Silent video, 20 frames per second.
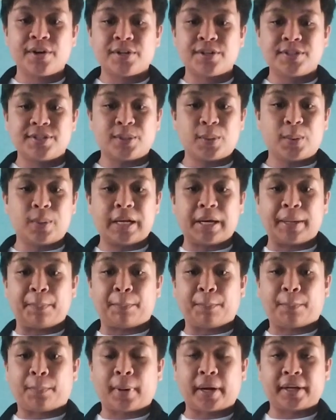solar
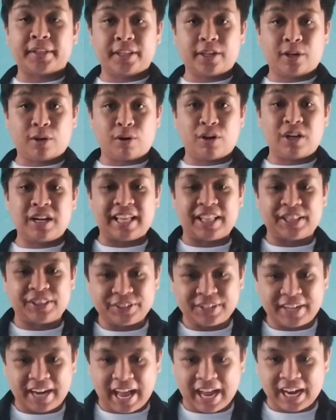particle
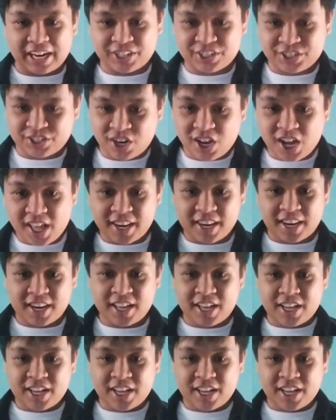interaction.